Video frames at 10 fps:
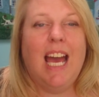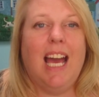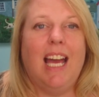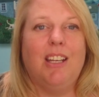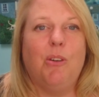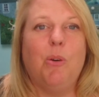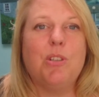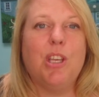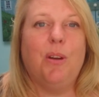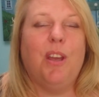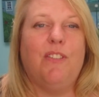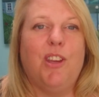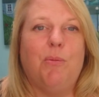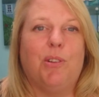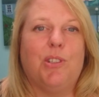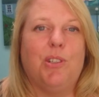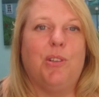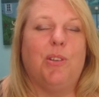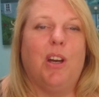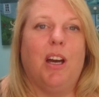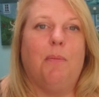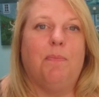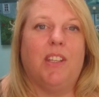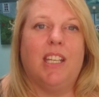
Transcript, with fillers: And also, if you want to um,